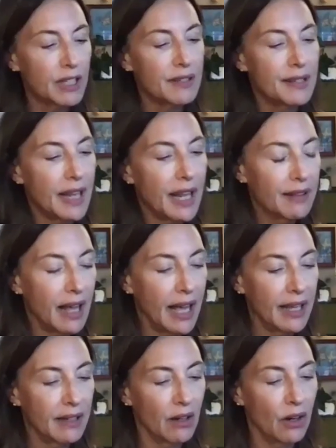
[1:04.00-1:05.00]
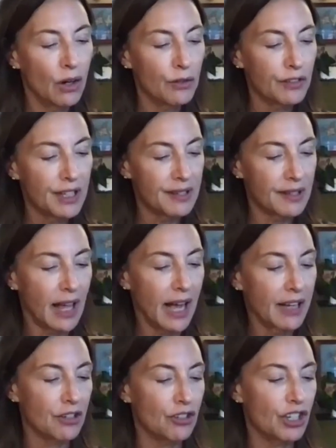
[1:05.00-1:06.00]
to say that over this
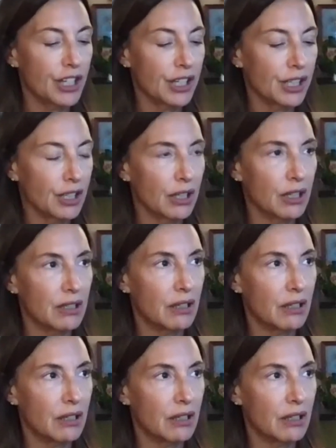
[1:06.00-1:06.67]
last year,